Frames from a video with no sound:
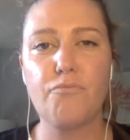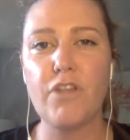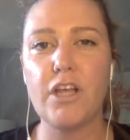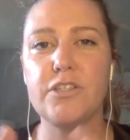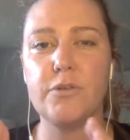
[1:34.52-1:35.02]

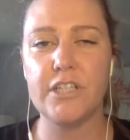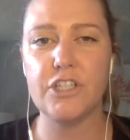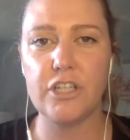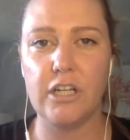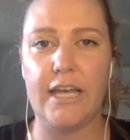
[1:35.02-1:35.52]
So
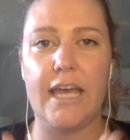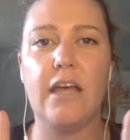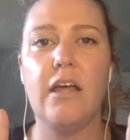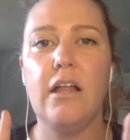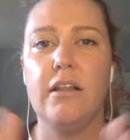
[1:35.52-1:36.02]

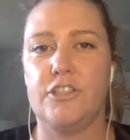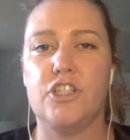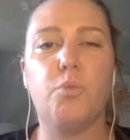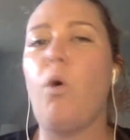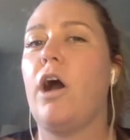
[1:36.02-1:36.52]
additionally, let's
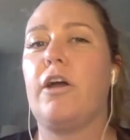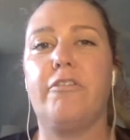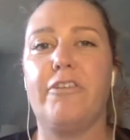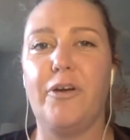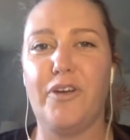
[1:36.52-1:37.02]
just walk
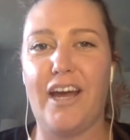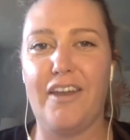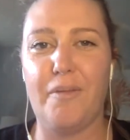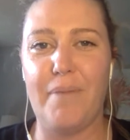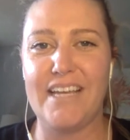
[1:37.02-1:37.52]
through kind
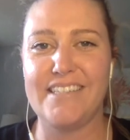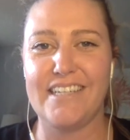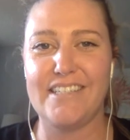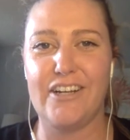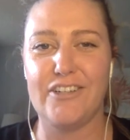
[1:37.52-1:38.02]
of the
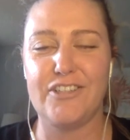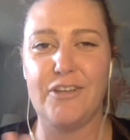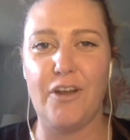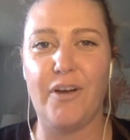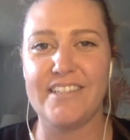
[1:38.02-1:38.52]
basics here so
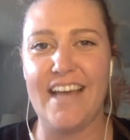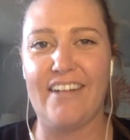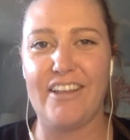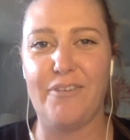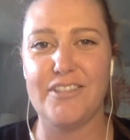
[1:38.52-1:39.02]
you know
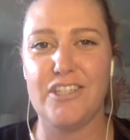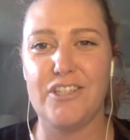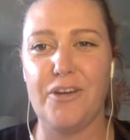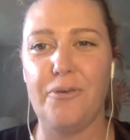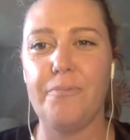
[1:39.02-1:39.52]
exactly what to
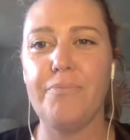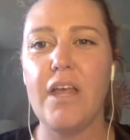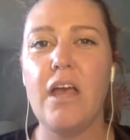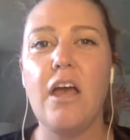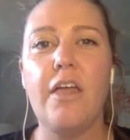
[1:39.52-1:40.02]
do.
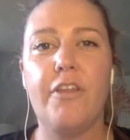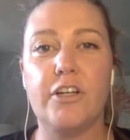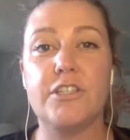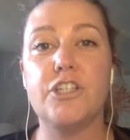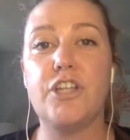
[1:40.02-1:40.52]

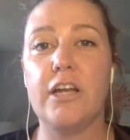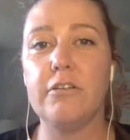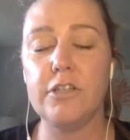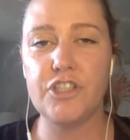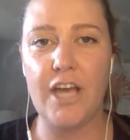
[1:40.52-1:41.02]
There's the
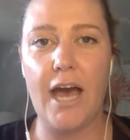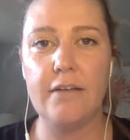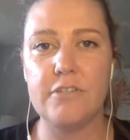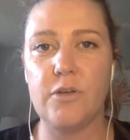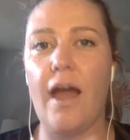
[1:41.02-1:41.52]
general
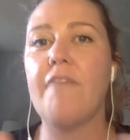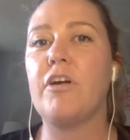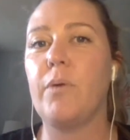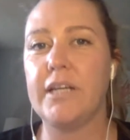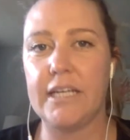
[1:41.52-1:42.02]
chat, so
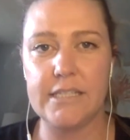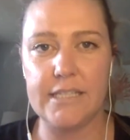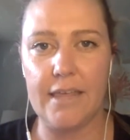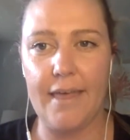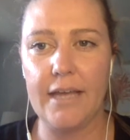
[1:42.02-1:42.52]
everyone can
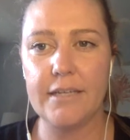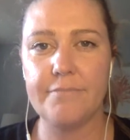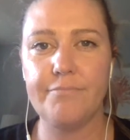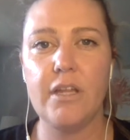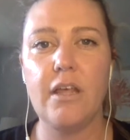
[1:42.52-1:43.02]
see that.
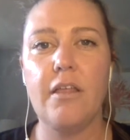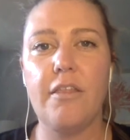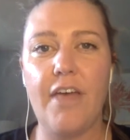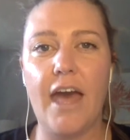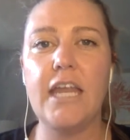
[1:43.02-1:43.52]

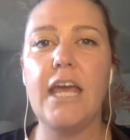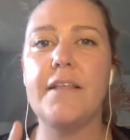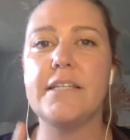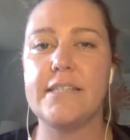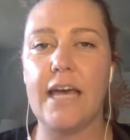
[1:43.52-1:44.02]
Then in
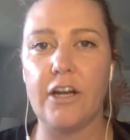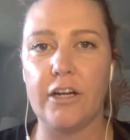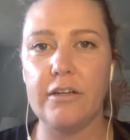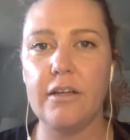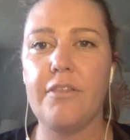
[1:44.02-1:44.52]
the
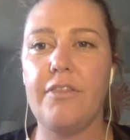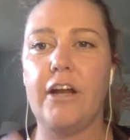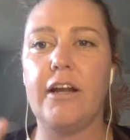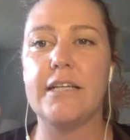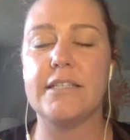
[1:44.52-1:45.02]
center,
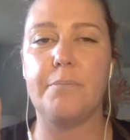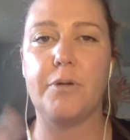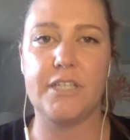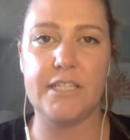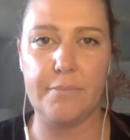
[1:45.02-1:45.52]
there is the
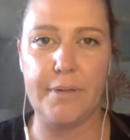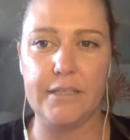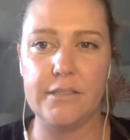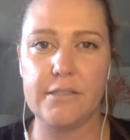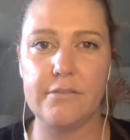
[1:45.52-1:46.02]

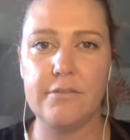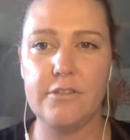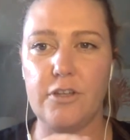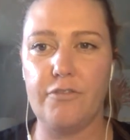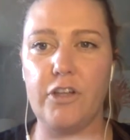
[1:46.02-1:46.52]
participants.
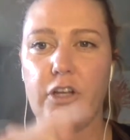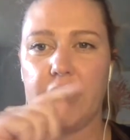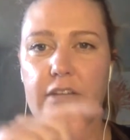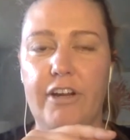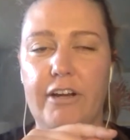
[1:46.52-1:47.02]
So if you look
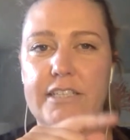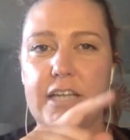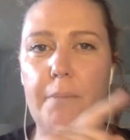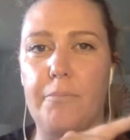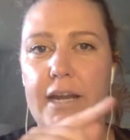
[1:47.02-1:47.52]
at the very
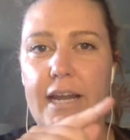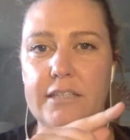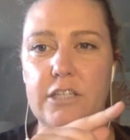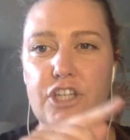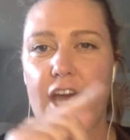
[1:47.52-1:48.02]
top right
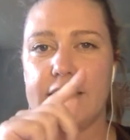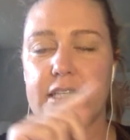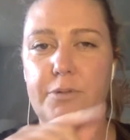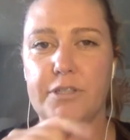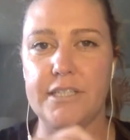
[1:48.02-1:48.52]
next to chats
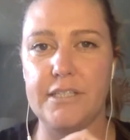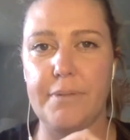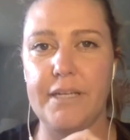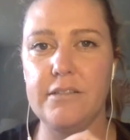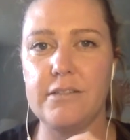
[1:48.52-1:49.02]
is
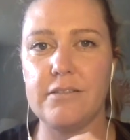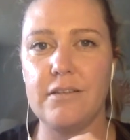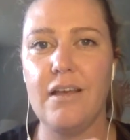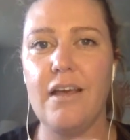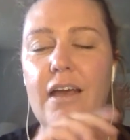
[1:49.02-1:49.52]
participants.
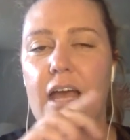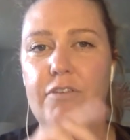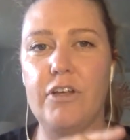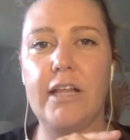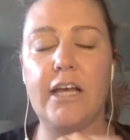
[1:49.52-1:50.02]
If
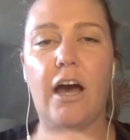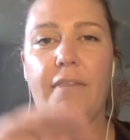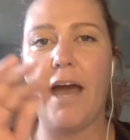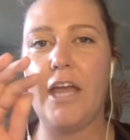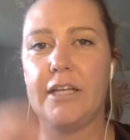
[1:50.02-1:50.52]
you click on
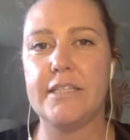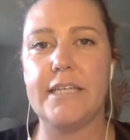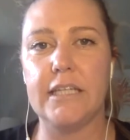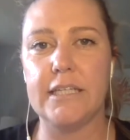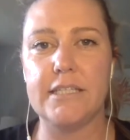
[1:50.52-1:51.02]
that, you can
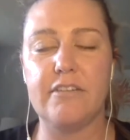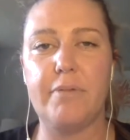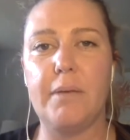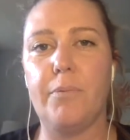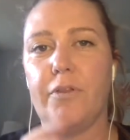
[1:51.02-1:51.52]
see a list of
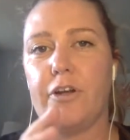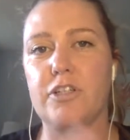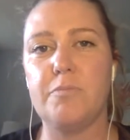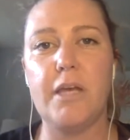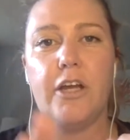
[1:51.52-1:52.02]
people that are
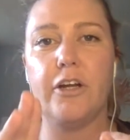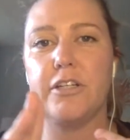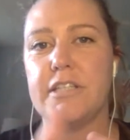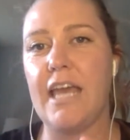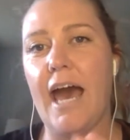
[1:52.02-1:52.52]

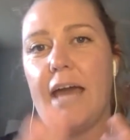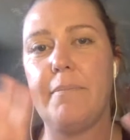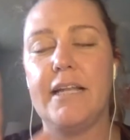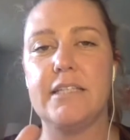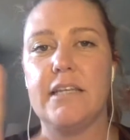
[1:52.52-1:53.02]
speakers, the
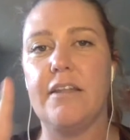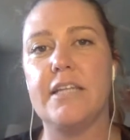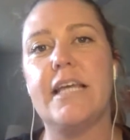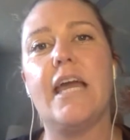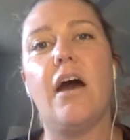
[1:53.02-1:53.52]
admins, and the
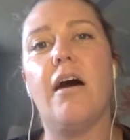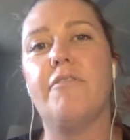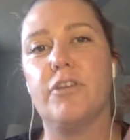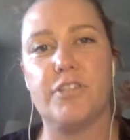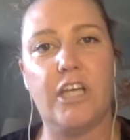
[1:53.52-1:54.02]
day
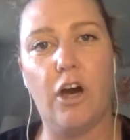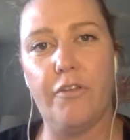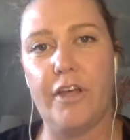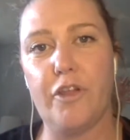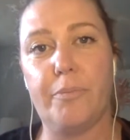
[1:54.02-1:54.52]
of, you'll see all
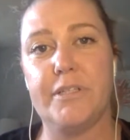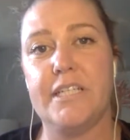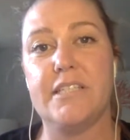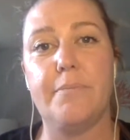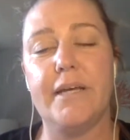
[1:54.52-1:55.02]
the other
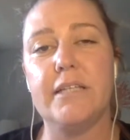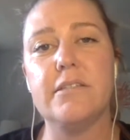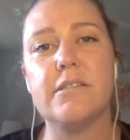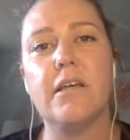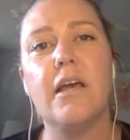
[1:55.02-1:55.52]

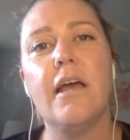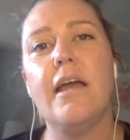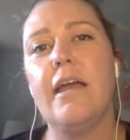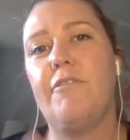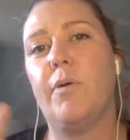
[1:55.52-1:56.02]
participants.
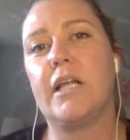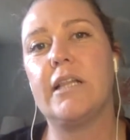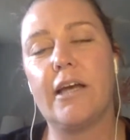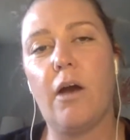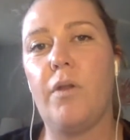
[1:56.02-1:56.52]
If you want to
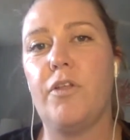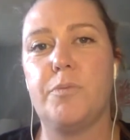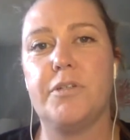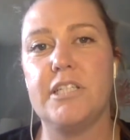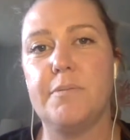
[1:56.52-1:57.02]
click on one of those
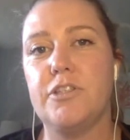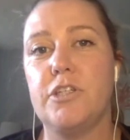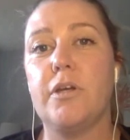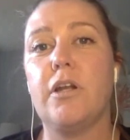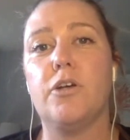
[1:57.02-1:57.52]
participants,
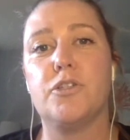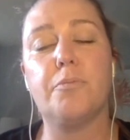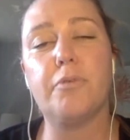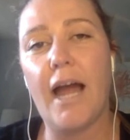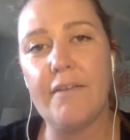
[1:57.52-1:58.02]
you can also
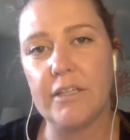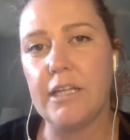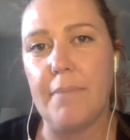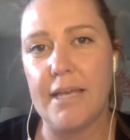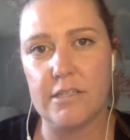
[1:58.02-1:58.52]

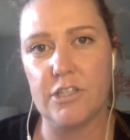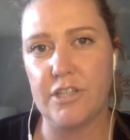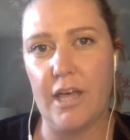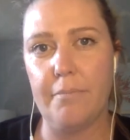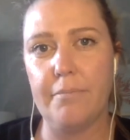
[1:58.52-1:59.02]
privately message
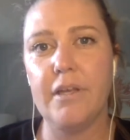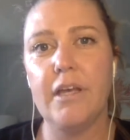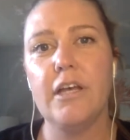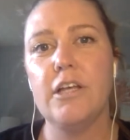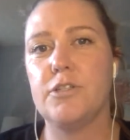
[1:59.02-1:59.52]
them.
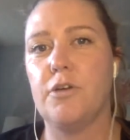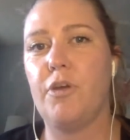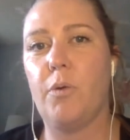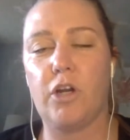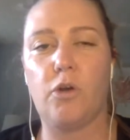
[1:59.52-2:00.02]
So if
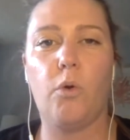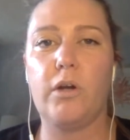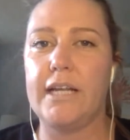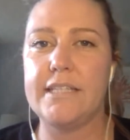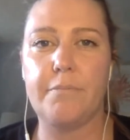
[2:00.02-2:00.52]
you want to
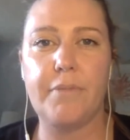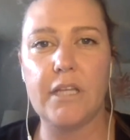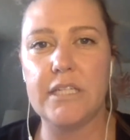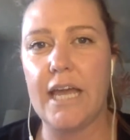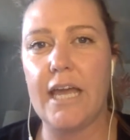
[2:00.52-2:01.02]
coordinate something
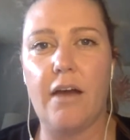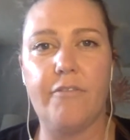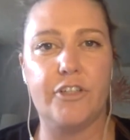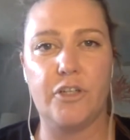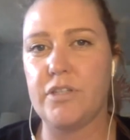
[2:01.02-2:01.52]
the day
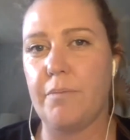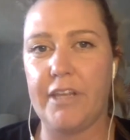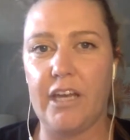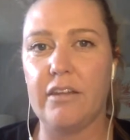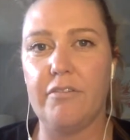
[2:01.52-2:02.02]
of or do
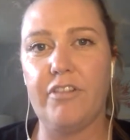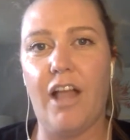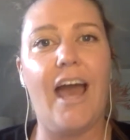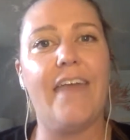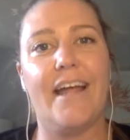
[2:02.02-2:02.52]
something on the
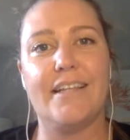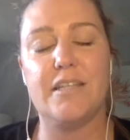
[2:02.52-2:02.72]
fly, that's the